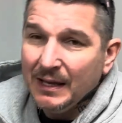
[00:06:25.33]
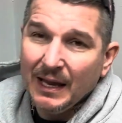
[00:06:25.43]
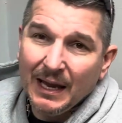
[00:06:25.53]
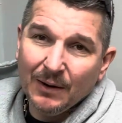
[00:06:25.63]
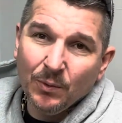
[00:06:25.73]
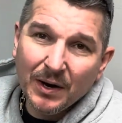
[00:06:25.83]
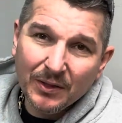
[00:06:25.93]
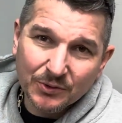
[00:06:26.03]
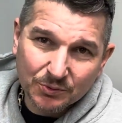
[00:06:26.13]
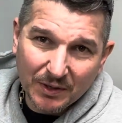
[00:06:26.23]
and one of
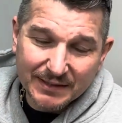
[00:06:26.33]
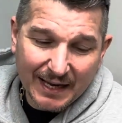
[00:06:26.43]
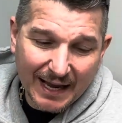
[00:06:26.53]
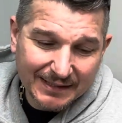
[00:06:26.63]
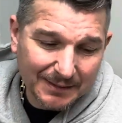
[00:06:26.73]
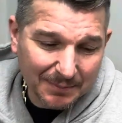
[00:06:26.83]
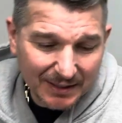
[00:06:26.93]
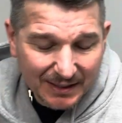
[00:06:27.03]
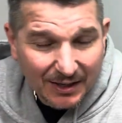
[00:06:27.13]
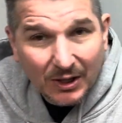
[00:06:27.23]
those runs has to
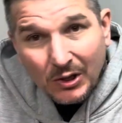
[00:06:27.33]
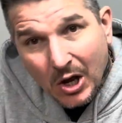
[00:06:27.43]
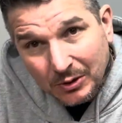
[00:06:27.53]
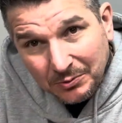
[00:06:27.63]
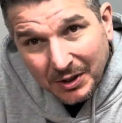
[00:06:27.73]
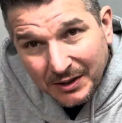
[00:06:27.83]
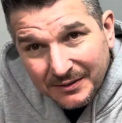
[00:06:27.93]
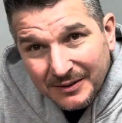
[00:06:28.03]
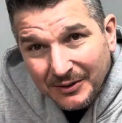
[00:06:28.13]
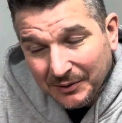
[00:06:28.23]
be a long run.
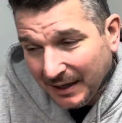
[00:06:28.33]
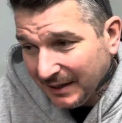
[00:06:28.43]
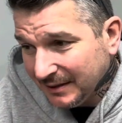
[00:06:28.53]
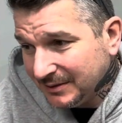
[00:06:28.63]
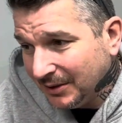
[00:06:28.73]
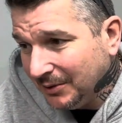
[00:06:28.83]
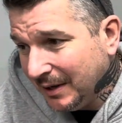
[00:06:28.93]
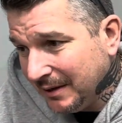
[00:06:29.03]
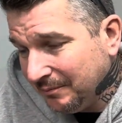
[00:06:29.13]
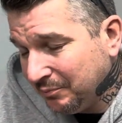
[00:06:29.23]
Okay, so,
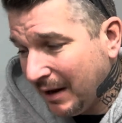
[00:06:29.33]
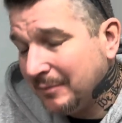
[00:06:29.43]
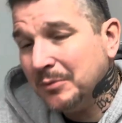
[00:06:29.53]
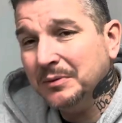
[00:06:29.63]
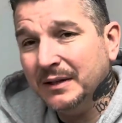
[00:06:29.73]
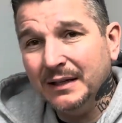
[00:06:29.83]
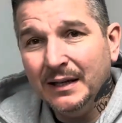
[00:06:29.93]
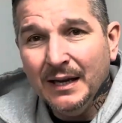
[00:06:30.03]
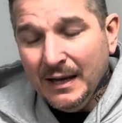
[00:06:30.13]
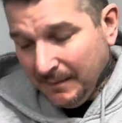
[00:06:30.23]
and probably
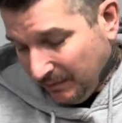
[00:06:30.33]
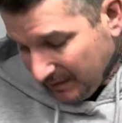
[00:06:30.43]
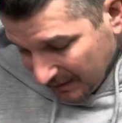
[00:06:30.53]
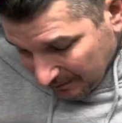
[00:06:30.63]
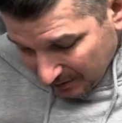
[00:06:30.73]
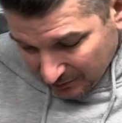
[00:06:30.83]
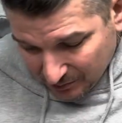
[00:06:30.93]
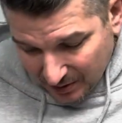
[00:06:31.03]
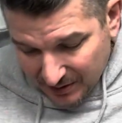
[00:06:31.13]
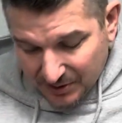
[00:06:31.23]
some of those
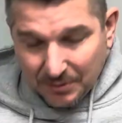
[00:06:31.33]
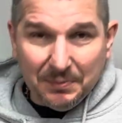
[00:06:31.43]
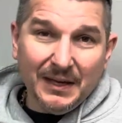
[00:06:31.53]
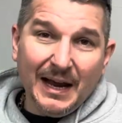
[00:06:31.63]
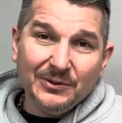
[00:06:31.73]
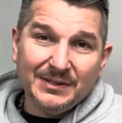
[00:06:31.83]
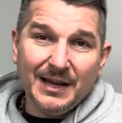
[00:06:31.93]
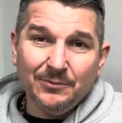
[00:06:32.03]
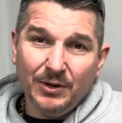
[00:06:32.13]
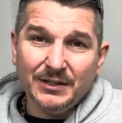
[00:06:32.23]
runs should be
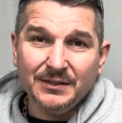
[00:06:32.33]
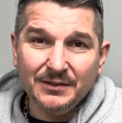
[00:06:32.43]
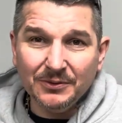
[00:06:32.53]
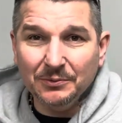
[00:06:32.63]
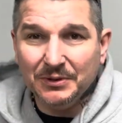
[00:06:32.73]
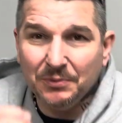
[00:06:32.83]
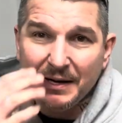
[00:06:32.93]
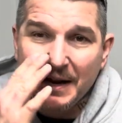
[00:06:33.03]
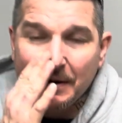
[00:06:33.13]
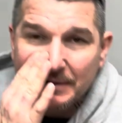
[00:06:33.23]
outside runs. So, which right
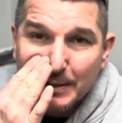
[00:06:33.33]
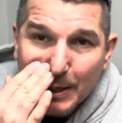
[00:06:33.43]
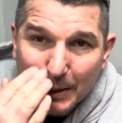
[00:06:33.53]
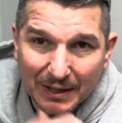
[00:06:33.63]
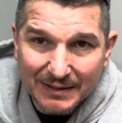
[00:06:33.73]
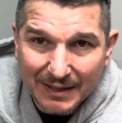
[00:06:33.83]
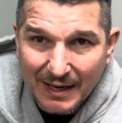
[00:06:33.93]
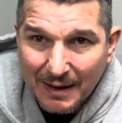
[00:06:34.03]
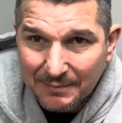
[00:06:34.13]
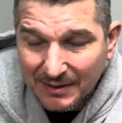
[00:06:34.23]
now
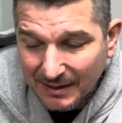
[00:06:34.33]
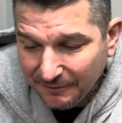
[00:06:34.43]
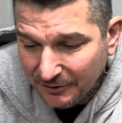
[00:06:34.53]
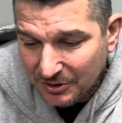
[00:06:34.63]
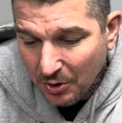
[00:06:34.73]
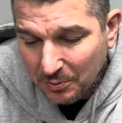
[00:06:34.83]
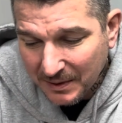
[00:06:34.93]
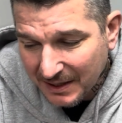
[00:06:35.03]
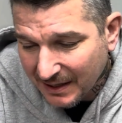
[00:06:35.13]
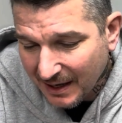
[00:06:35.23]
I've been the first whole
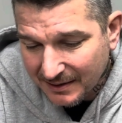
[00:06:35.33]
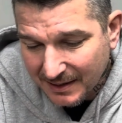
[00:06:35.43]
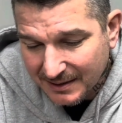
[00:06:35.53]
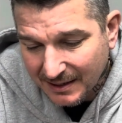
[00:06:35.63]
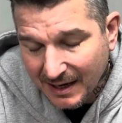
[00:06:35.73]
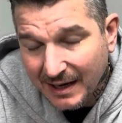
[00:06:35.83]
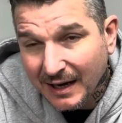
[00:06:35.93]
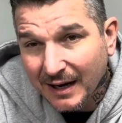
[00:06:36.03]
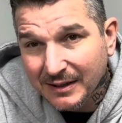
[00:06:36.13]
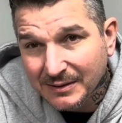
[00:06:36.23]
week, and then
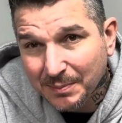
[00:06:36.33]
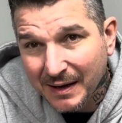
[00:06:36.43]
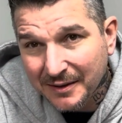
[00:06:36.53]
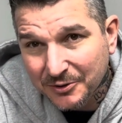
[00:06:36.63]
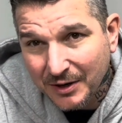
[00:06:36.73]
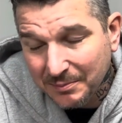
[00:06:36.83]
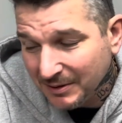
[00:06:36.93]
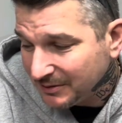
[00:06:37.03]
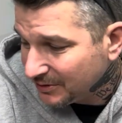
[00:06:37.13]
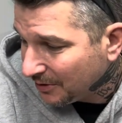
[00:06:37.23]
today has been on the
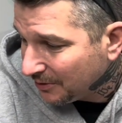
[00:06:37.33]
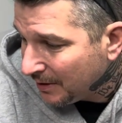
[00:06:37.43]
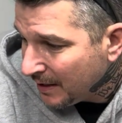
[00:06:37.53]
treadmill. So,